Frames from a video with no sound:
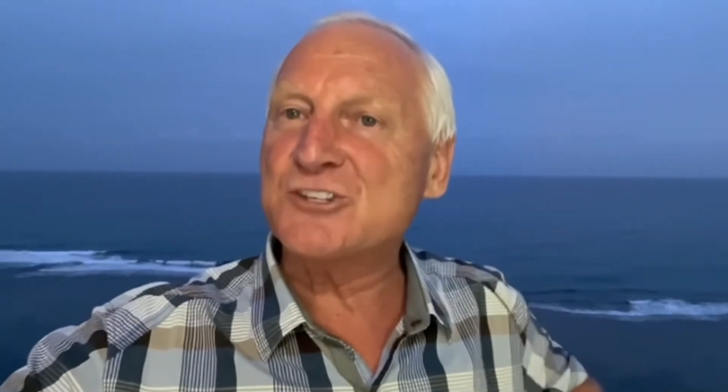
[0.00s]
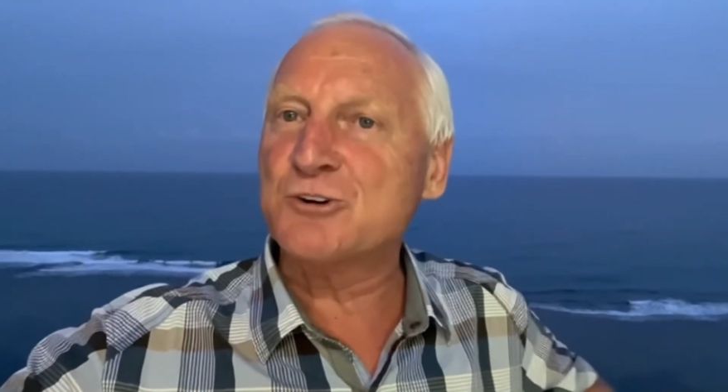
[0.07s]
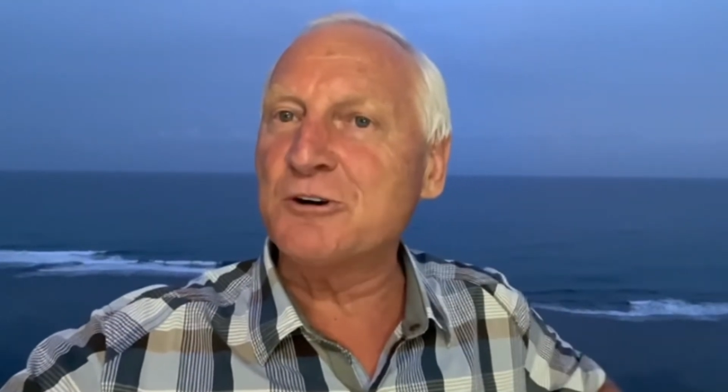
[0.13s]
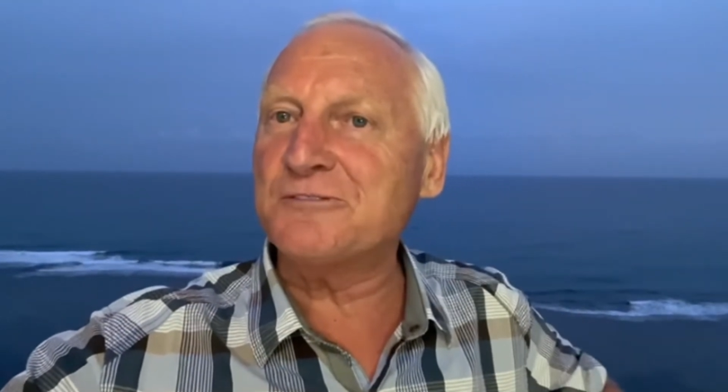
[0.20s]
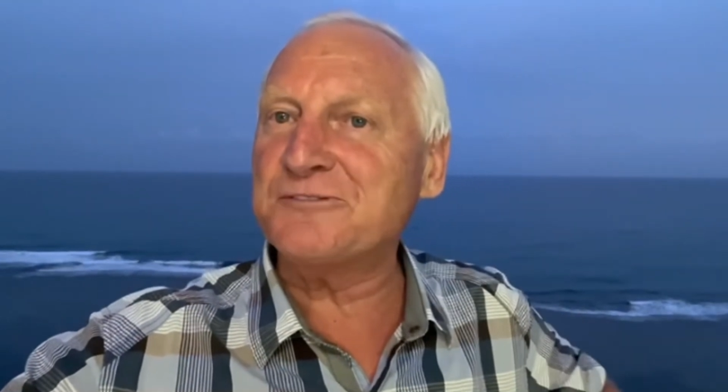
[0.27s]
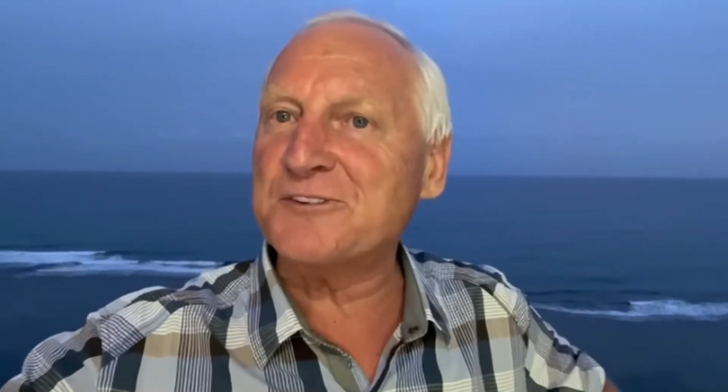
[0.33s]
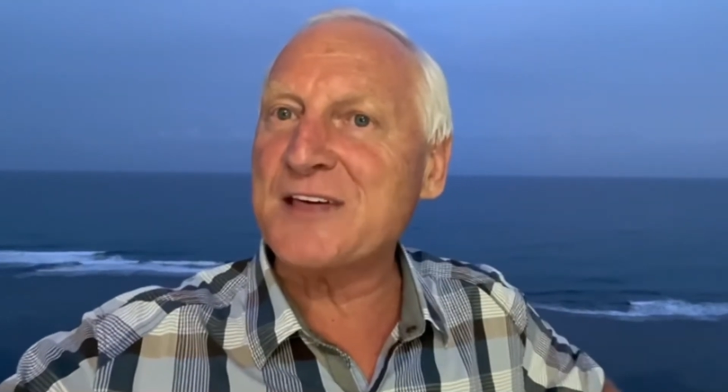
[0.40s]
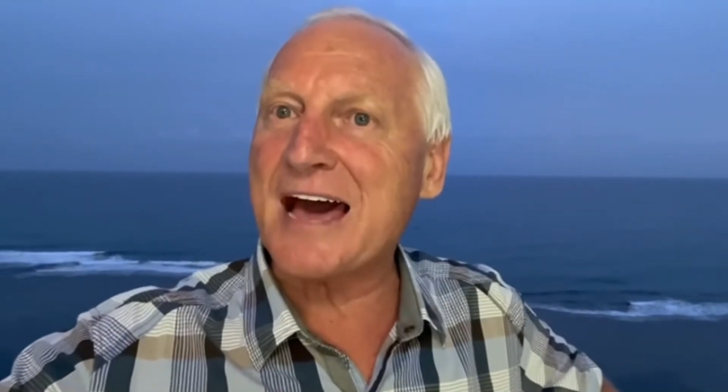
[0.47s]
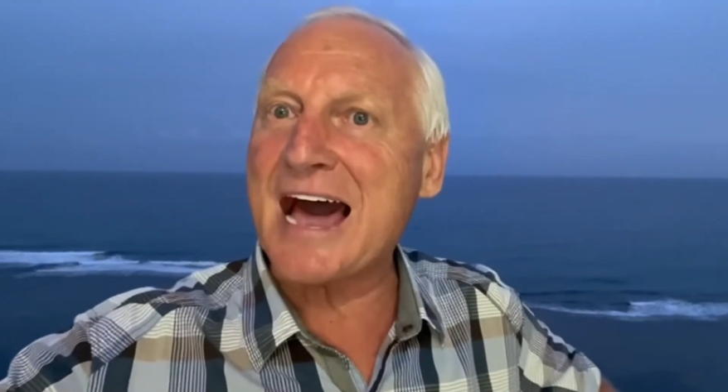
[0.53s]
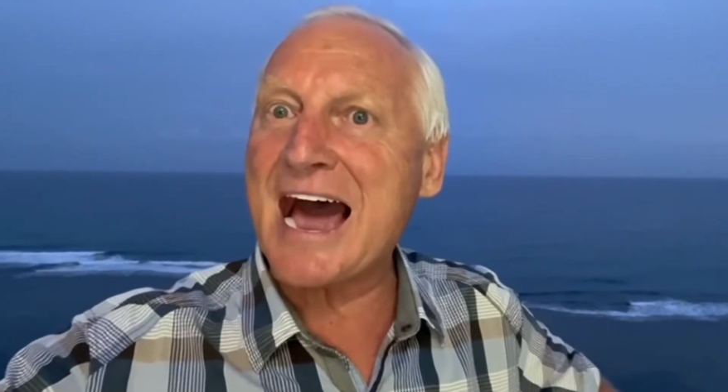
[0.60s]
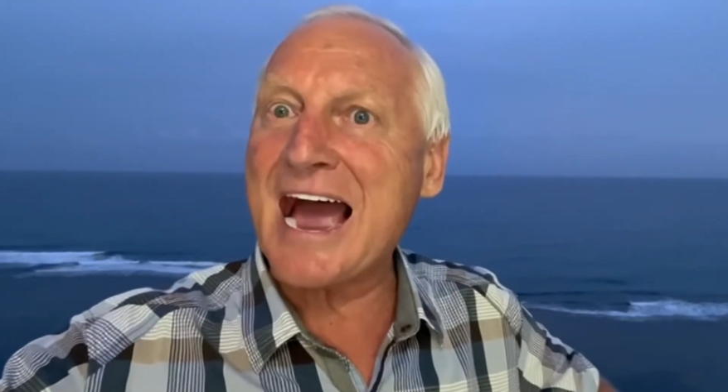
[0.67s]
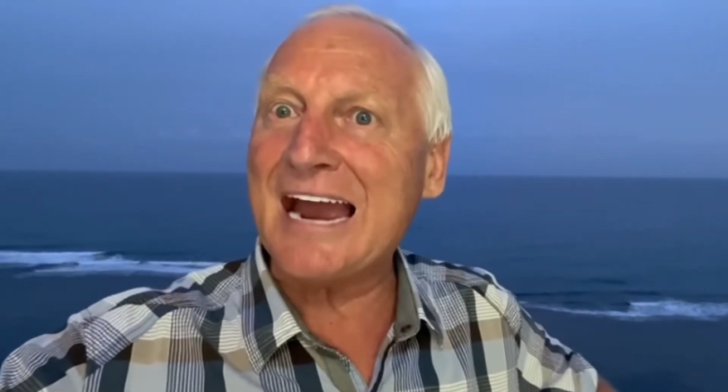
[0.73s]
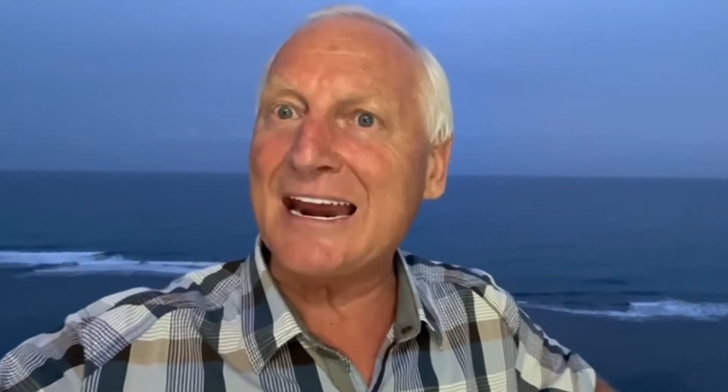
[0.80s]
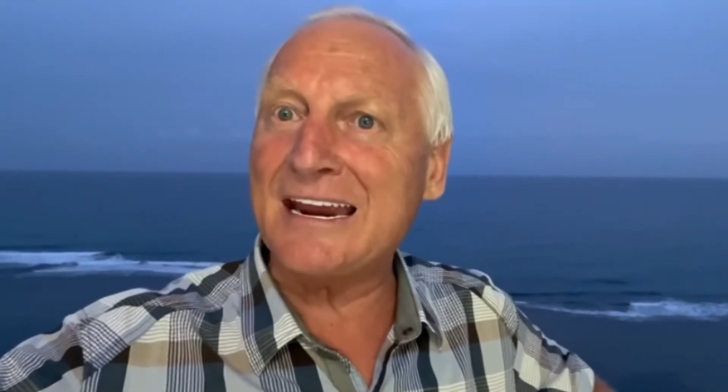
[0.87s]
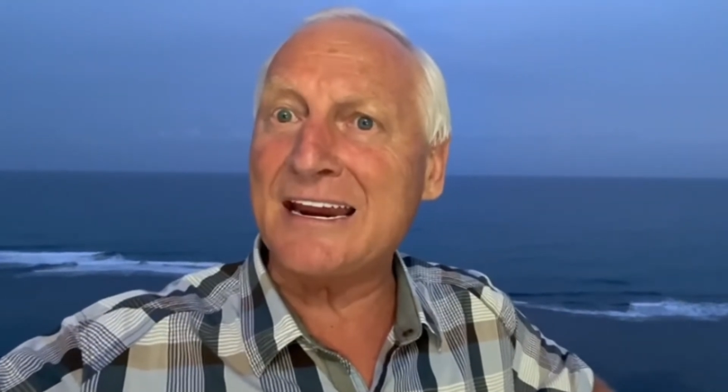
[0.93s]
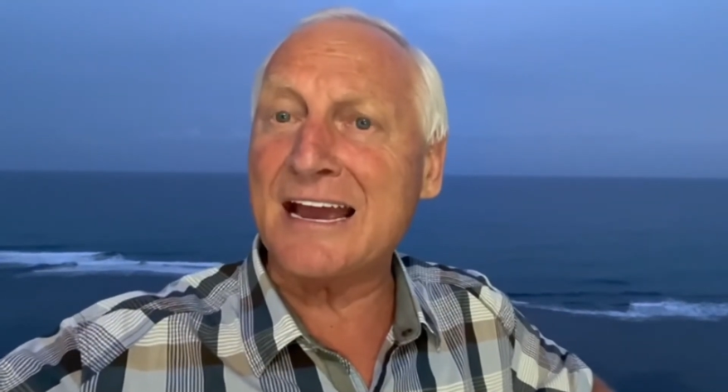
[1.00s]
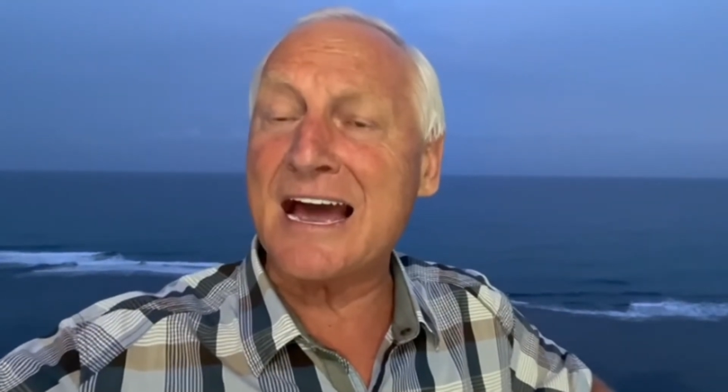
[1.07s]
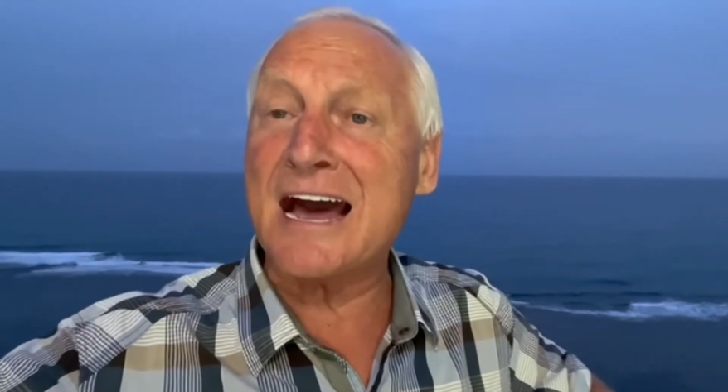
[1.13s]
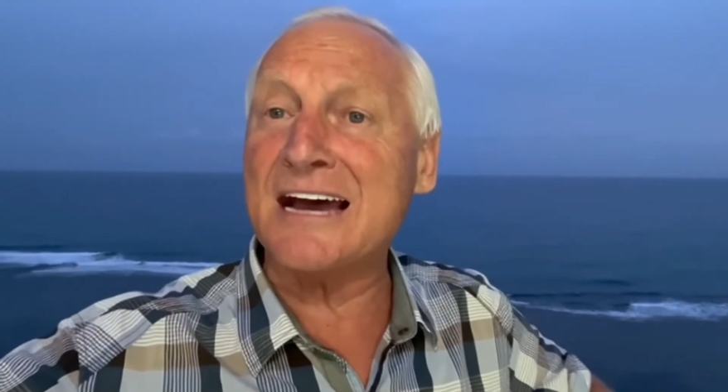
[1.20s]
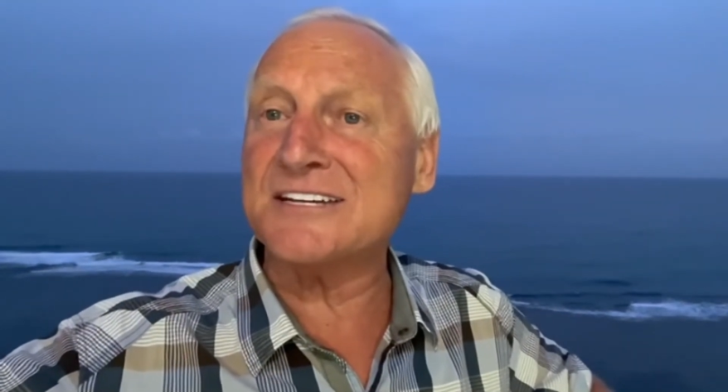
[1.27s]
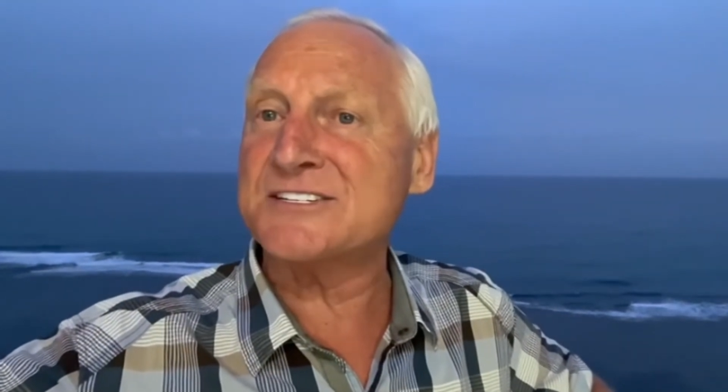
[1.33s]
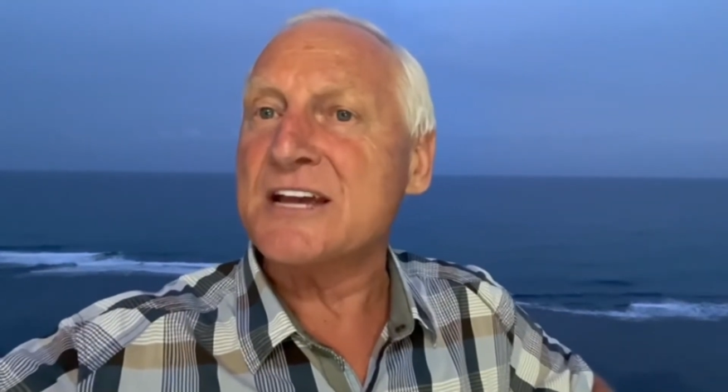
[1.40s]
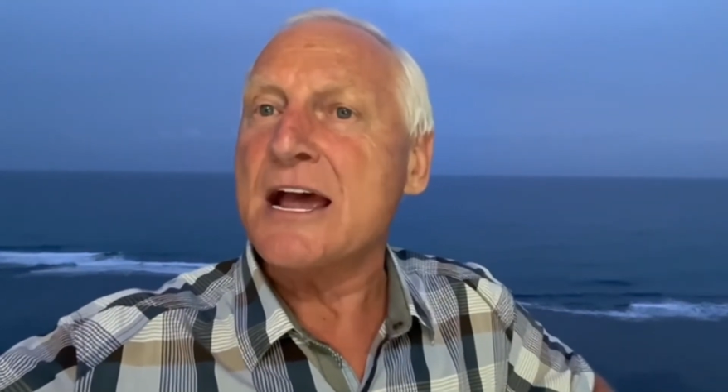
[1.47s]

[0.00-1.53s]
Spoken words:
good for the eyes,